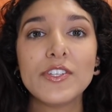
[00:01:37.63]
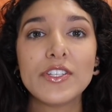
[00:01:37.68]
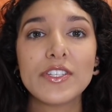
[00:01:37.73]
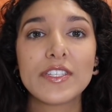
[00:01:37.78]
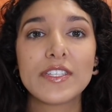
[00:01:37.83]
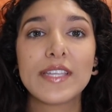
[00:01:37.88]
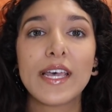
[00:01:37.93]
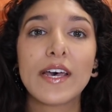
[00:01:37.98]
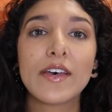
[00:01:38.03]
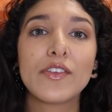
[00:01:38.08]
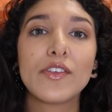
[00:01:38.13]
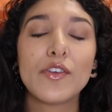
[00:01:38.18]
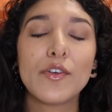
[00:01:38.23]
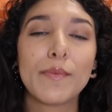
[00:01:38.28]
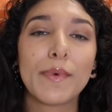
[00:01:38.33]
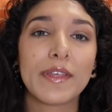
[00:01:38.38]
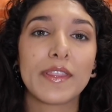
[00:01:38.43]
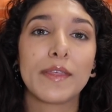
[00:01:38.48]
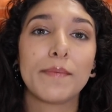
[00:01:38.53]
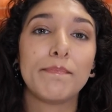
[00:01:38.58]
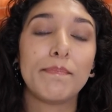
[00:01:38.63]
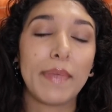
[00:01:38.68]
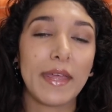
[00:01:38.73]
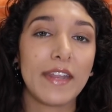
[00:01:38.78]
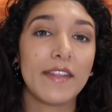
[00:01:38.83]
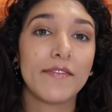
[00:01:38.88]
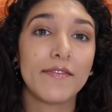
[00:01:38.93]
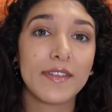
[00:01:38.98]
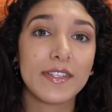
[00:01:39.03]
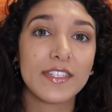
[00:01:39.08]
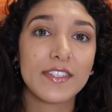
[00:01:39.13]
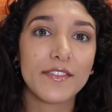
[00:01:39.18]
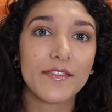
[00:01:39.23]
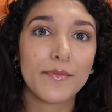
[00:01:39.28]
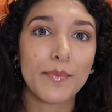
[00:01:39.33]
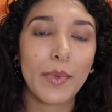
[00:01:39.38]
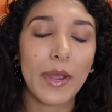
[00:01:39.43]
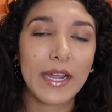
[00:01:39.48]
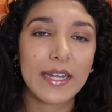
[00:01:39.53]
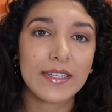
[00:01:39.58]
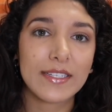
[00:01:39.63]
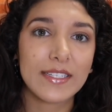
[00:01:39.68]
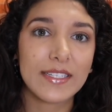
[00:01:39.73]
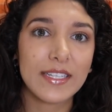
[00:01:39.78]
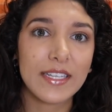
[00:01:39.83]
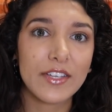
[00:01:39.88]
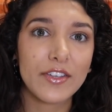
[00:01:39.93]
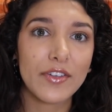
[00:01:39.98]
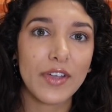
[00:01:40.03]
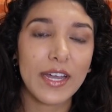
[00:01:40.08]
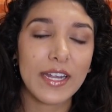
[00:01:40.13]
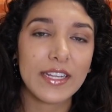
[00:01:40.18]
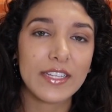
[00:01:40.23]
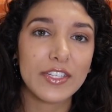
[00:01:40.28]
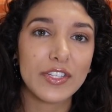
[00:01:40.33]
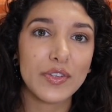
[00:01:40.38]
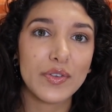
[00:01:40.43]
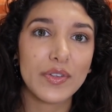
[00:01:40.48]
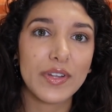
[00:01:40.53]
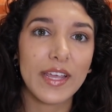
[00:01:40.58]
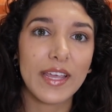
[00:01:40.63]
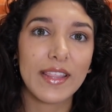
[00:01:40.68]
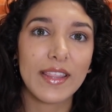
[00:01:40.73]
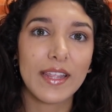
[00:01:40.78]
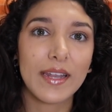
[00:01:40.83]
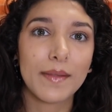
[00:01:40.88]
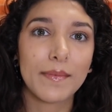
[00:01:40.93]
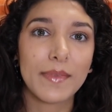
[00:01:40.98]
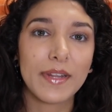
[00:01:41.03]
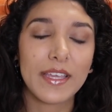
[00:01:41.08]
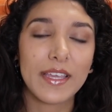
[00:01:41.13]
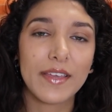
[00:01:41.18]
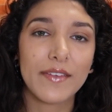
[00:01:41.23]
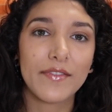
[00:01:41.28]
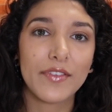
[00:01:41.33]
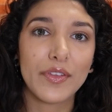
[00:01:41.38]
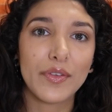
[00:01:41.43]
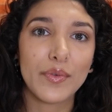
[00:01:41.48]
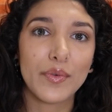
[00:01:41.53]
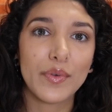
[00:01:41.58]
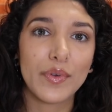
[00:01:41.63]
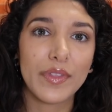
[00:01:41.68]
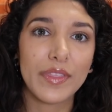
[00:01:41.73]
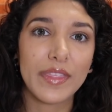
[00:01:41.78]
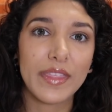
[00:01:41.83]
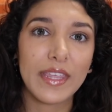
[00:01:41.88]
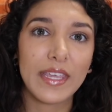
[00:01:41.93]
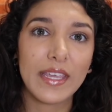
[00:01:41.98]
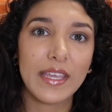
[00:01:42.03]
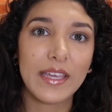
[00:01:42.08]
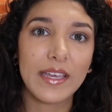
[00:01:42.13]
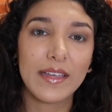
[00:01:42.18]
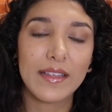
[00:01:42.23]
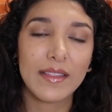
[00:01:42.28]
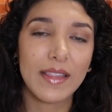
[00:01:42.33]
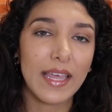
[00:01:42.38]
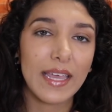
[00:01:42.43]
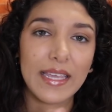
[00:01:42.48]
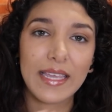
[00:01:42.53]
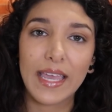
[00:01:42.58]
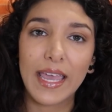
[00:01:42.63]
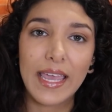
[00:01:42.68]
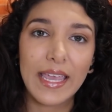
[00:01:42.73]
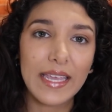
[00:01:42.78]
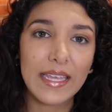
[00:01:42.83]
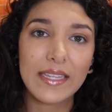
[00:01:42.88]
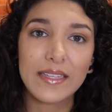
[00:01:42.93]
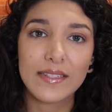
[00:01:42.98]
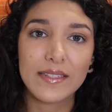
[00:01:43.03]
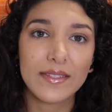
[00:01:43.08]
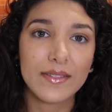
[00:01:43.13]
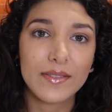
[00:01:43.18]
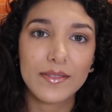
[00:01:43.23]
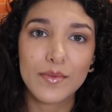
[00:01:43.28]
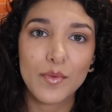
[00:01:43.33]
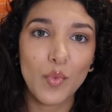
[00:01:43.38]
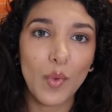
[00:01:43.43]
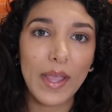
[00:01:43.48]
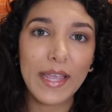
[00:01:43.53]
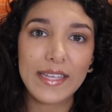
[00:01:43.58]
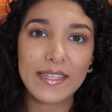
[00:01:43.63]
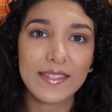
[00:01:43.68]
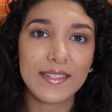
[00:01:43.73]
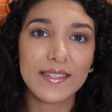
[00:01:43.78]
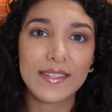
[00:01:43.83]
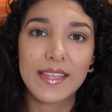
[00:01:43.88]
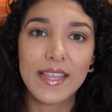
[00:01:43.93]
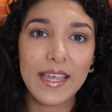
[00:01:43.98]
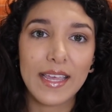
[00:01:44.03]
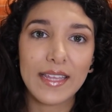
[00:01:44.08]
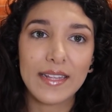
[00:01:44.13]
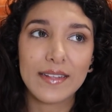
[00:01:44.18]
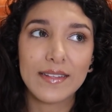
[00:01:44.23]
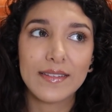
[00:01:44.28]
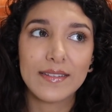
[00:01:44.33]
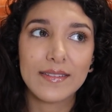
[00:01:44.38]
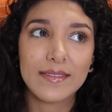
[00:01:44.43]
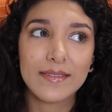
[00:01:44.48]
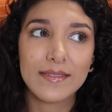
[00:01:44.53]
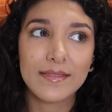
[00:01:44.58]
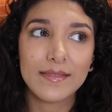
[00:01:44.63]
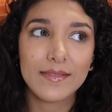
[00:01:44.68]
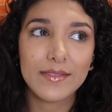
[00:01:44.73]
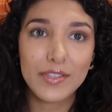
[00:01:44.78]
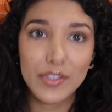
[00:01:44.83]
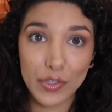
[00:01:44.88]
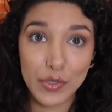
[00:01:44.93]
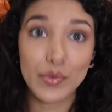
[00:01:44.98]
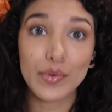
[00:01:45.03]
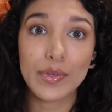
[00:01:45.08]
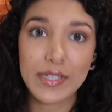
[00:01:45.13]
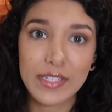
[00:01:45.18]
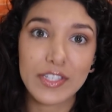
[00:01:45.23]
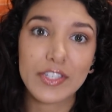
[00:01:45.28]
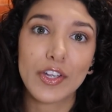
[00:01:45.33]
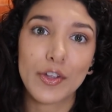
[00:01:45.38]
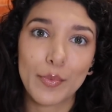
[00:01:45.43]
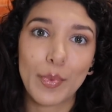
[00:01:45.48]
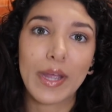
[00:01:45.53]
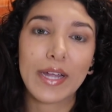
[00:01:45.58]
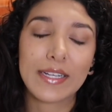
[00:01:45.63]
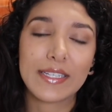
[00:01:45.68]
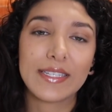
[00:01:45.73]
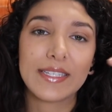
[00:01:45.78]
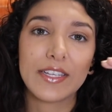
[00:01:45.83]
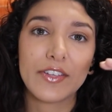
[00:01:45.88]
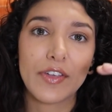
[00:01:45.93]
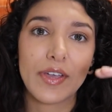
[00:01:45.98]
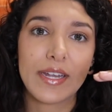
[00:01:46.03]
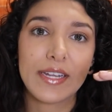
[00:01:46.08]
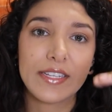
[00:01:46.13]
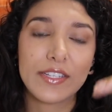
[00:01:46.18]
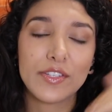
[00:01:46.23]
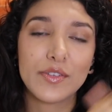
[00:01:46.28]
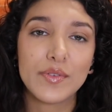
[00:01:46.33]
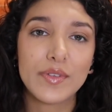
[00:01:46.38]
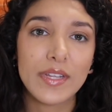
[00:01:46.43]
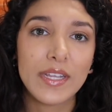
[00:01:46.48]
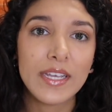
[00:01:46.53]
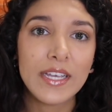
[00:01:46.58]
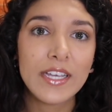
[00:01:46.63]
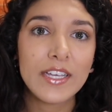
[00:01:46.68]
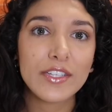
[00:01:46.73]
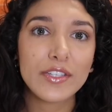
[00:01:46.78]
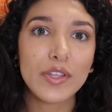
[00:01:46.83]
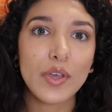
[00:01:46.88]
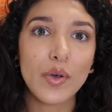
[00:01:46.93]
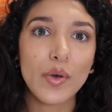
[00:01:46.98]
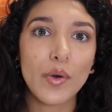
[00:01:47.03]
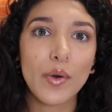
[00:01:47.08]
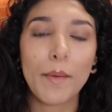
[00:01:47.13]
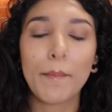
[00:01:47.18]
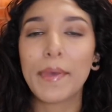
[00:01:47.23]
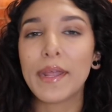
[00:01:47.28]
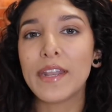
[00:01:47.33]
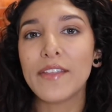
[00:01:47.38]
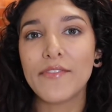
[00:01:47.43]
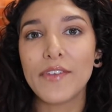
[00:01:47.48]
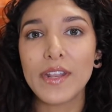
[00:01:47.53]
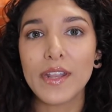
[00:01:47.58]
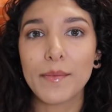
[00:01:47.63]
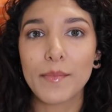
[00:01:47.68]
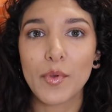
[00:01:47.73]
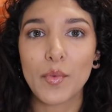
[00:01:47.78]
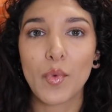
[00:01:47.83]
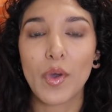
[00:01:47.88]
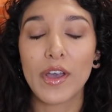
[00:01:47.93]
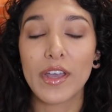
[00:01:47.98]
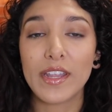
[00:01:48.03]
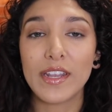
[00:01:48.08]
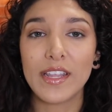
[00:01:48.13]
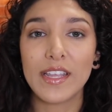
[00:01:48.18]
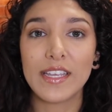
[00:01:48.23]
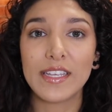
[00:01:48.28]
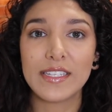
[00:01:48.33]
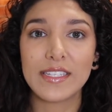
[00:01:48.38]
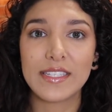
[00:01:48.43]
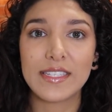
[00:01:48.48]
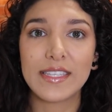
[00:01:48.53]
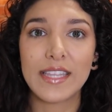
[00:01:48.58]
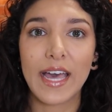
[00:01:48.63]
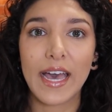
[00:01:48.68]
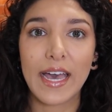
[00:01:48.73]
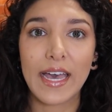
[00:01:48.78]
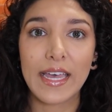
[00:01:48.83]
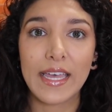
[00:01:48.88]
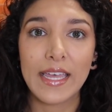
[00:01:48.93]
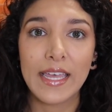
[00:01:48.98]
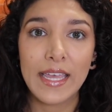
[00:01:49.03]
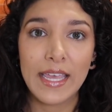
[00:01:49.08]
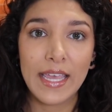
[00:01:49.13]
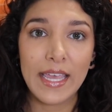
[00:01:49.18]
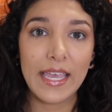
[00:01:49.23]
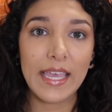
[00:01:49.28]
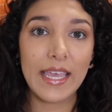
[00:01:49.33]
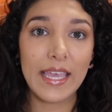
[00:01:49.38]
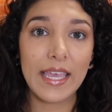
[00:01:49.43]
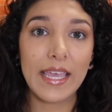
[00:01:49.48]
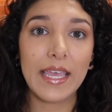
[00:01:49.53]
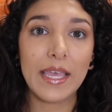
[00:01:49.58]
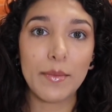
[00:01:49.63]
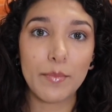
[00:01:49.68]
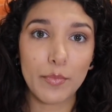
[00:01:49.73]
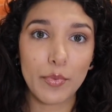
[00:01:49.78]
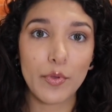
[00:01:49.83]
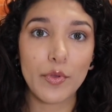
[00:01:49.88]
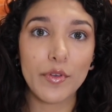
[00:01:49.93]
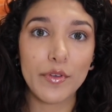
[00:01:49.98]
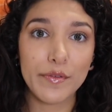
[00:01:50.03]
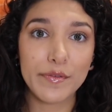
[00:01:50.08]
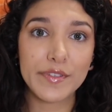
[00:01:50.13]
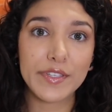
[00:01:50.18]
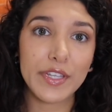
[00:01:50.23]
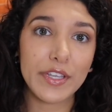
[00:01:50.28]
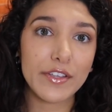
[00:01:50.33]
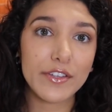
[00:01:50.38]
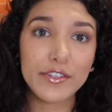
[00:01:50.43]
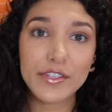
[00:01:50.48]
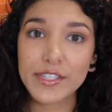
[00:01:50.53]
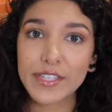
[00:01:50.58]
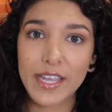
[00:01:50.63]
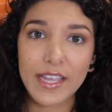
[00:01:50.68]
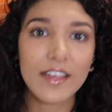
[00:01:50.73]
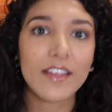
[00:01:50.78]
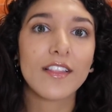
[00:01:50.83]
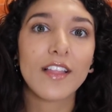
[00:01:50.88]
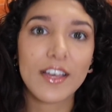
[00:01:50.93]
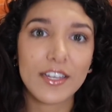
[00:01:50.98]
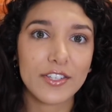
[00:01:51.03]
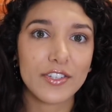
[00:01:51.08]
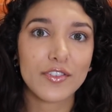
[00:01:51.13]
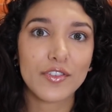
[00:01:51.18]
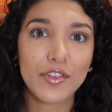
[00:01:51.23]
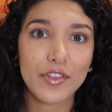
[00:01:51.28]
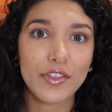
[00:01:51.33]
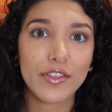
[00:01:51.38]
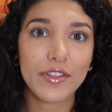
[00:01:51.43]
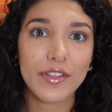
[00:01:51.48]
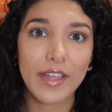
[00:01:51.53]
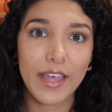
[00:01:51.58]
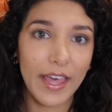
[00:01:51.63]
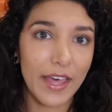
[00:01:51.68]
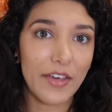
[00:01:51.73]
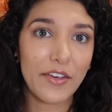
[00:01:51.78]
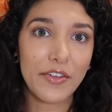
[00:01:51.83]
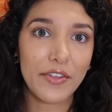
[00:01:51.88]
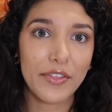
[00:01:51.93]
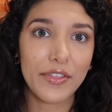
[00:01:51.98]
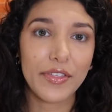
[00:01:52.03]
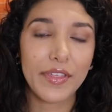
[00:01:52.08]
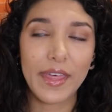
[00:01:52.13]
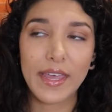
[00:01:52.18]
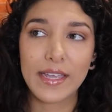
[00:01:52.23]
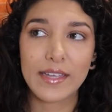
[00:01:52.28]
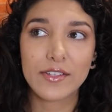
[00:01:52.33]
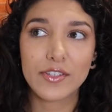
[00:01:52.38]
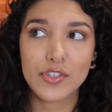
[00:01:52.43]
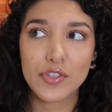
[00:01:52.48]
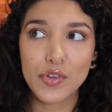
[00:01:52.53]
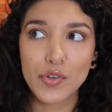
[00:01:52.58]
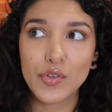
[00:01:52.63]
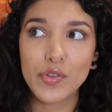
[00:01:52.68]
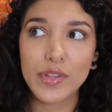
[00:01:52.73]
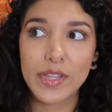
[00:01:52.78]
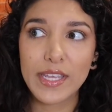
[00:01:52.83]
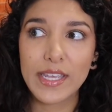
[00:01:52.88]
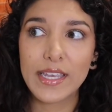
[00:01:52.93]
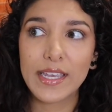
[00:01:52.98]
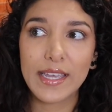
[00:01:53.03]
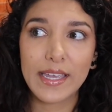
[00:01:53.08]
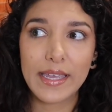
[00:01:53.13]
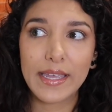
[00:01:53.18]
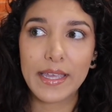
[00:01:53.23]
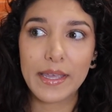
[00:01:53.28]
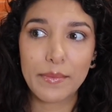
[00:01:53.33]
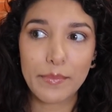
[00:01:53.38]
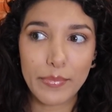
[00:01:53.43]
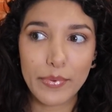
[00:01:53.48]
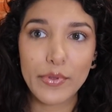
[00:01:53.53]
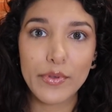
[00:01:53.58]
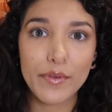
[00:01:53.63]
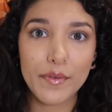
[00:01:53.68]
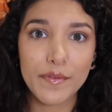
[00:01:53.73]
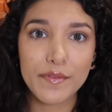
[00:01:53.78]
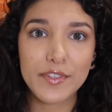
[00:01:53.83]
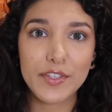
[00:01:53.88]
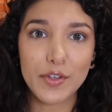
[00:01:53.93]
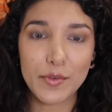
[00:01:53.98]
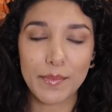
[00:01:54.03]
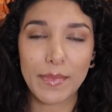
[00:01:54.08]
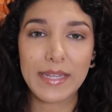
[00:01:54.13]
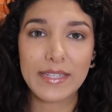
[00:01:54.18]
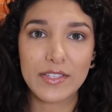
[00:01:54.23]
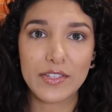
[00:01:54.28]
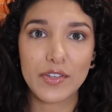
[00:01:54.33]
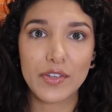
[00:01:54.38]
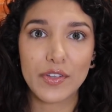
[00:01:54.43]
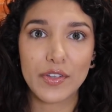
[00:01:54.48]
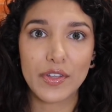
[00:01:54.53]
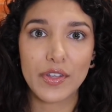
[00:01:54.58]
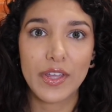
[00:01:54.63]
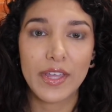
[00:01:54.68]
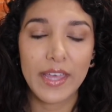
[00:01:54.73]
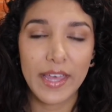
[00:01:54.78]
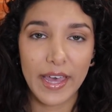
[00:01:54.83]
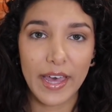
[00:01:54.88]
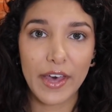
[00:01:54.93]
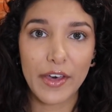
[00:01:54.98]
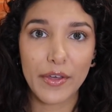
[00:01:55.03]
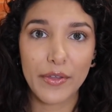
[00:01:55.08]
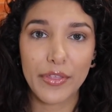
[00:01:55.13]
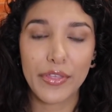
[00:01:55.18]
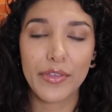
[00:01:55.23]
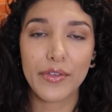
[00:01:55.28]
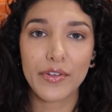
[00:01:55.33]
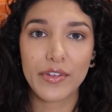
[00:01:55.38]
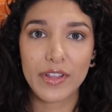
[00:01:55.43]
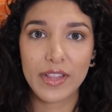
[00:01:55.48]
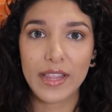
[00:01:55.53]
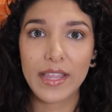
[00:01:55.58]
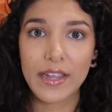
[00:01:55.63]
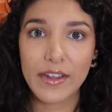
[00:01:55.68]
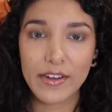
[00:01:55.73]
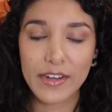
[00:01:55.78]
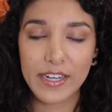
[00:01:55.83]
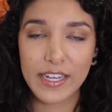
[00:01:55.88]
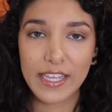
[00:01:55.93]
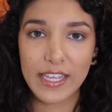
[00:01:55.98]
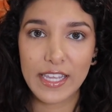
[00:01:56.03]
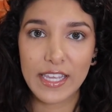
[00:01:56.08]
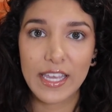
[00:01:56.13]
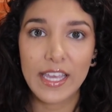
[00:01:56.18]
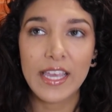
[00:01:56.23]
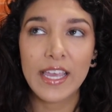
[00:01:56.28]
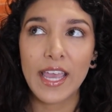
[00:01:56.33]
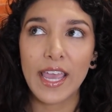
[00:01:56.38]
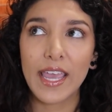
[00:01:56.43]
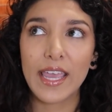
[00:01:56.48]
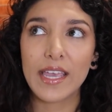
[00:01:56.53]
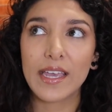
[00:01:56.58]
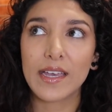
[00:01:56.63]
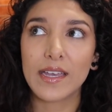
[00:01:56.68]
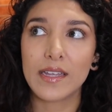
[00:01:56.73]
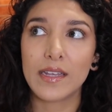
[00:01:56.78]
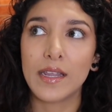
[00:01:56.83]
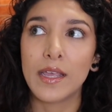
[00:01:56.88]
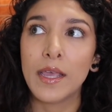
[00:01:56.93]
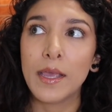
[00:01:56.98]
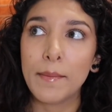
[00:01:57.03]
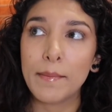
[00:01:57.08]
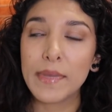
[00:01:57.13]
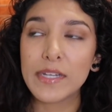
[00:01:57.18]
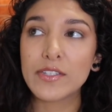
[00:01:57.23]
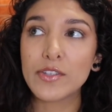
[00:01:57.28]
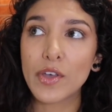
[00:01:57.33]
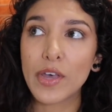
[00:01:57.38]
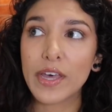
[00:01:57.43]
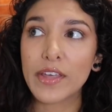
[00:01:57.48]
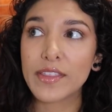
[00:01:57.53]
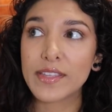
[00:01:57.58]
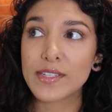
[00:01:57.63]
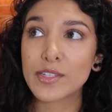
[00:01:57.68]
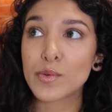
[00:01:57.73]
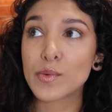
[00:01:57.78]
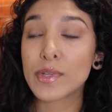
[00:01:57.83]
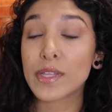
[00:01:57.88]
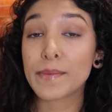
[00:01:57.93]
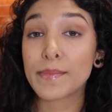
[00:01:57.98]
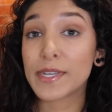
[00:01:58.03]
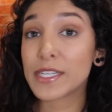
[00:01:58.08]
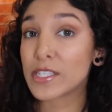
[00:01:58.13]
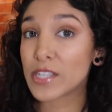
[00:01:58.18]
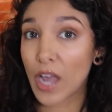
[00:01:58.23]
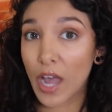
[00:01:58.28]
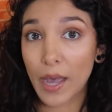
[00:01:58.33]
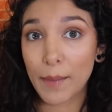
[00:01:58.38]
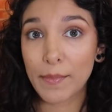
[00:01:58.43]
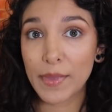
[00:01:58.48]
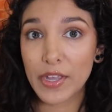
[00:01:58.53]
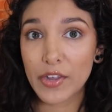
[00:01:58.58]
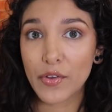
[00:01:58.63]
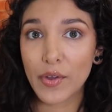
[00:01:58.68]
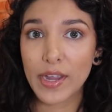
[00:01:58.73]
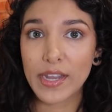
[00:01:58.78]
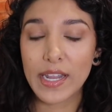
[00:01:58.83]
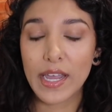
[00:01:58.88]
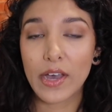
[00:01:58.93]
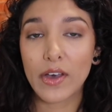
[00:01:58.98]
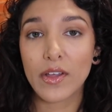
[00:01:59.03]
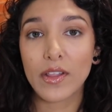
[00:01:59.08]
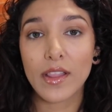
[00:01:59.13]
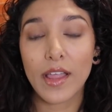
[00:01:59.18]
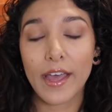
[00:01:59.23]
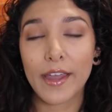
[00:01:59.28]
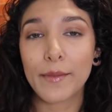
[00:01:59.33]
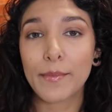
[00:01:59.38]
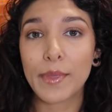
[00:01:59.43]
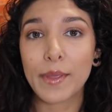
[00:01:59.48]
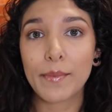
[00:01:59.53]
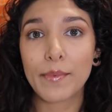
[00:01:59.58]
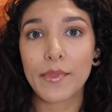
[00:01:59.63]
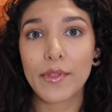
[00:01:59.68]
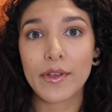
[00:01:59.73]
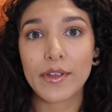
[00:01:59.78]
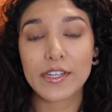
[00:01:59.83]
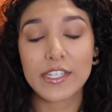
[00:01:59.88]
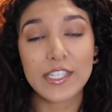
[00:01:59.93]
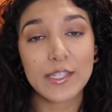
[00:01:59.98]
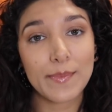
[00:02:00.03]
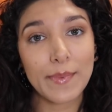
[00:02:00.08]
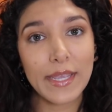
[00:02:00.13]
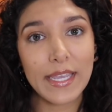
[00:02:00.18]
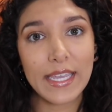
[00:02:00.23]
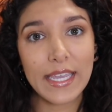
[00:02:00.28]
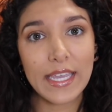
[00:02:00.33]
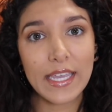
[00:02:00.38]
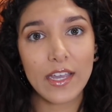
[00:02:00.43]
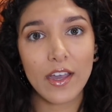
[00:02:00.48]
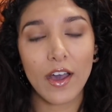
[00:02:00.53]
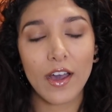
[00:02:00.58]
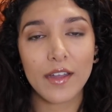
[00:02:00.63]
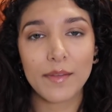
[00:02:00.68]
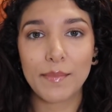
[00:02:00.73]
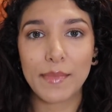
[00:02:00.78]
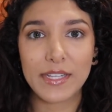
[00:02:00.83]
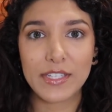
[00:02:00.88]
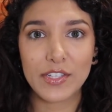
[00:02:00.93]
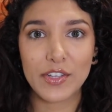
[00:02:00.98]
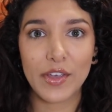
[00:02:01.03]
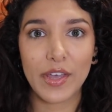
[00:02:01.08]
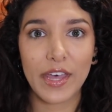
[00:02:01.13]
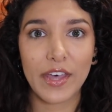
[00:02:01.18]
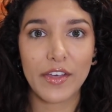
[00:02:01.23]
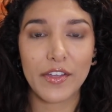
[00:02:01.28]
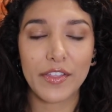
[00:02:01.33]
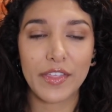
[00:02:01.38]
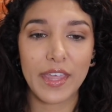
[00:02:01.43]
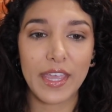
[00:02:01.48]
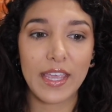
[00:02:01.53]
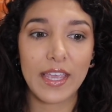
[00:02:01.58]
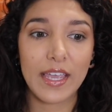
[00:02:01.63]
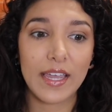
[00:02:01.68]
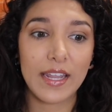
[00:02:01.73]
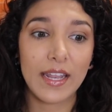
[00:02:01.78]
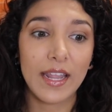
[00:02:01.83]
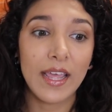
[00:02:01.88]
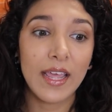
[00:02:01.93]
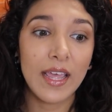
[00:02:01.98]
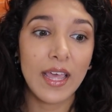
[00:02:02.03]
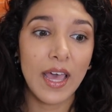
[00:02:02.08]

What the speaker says: me just tell you about the benefits of practicing gratitude, and then I'm going to give you the, like, 8 ways that you can start practicing gratitude. So benefit number 1 is that it improves your psychological health. Like, truly, it improves your mental health, your clarity. And mental health is a really big topic right now. A lot of people are speaking on mental health, and